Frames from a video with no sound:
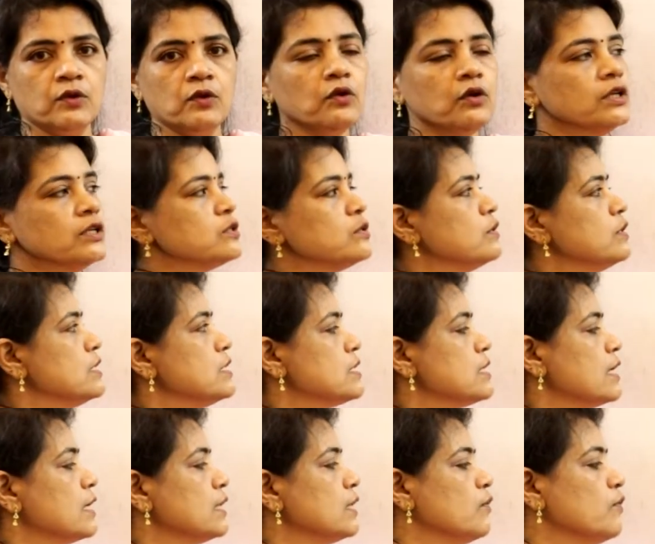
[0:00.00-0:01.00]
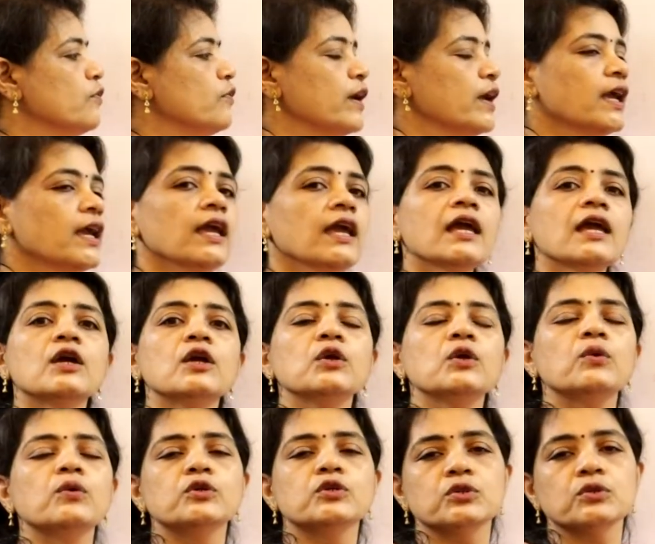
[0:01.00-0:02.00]
Okay, so these are the way
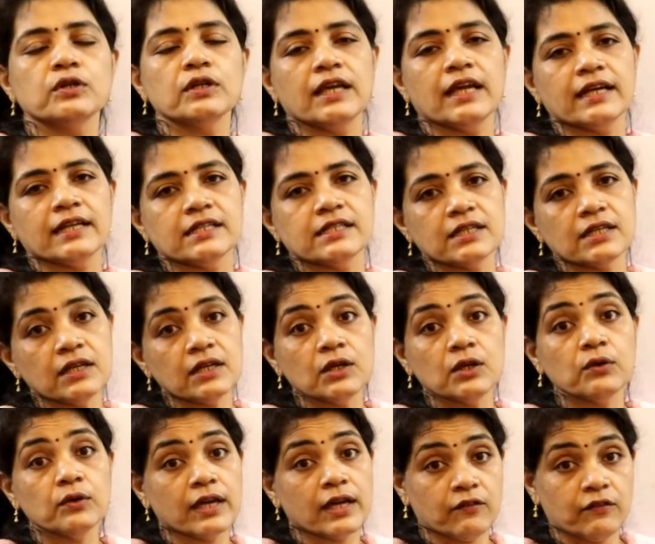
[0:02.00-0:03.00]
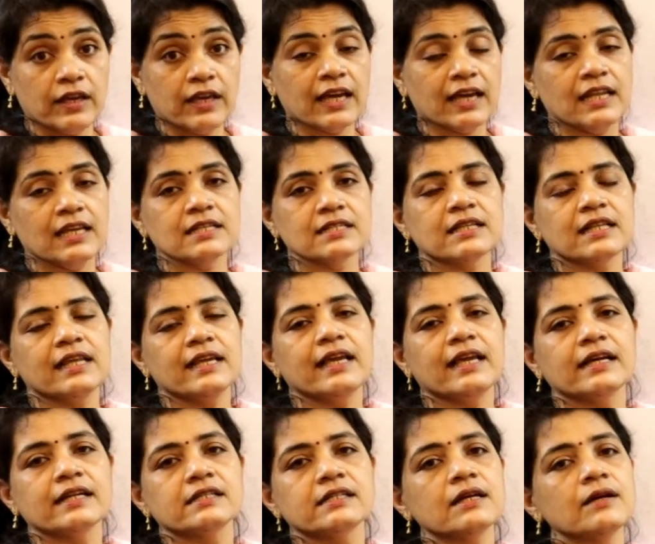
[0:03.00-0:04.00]
you should get, we can easily
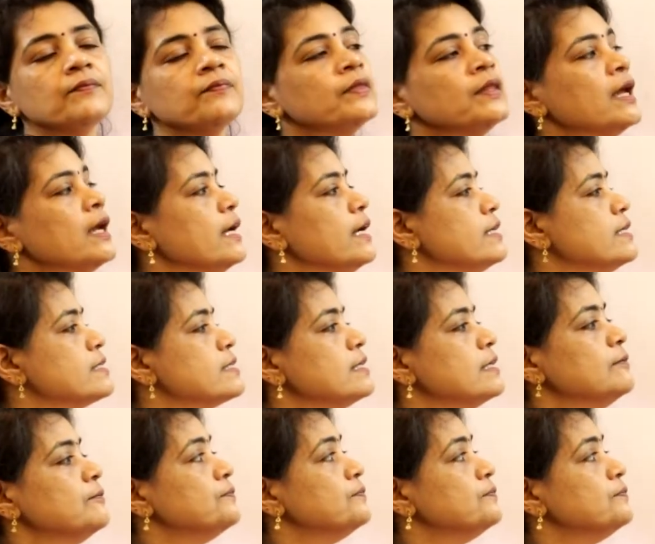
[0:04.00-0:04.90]
get its